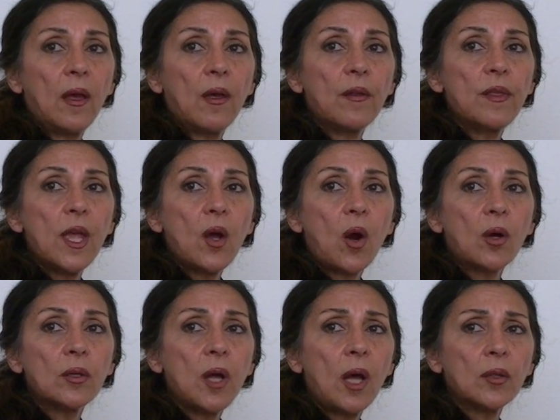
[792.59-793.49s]
They
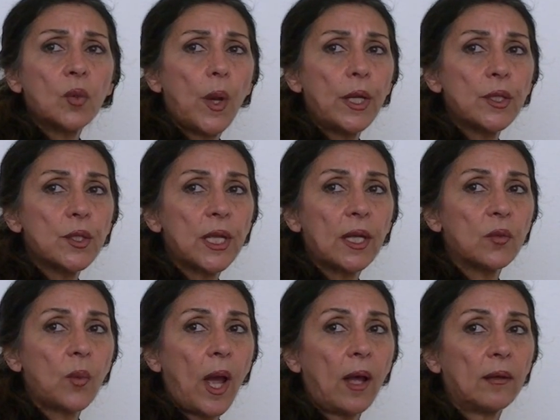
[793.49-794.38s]
are not going to
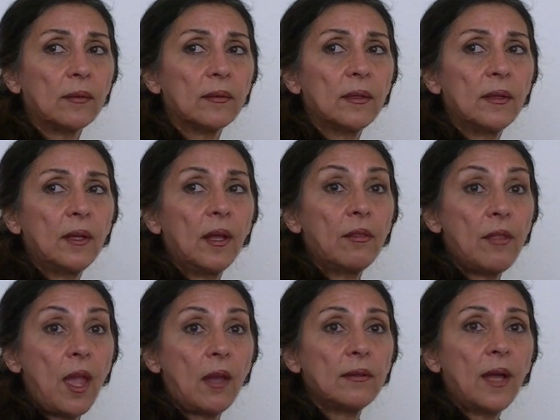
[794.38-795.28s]
get well.
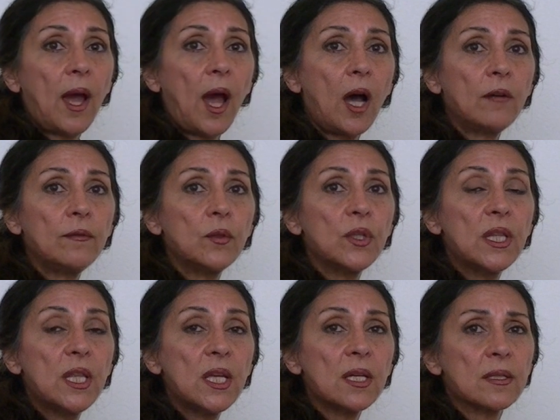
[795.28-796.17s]
Then how
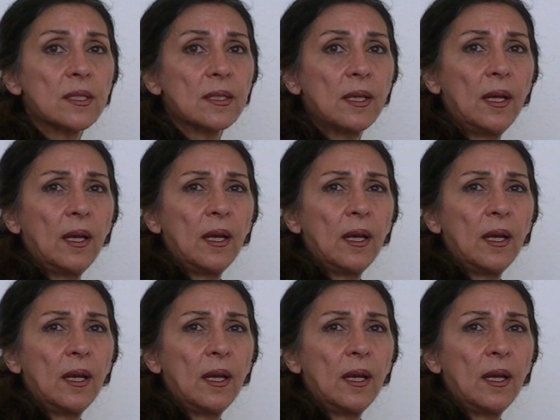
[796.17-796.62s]
would these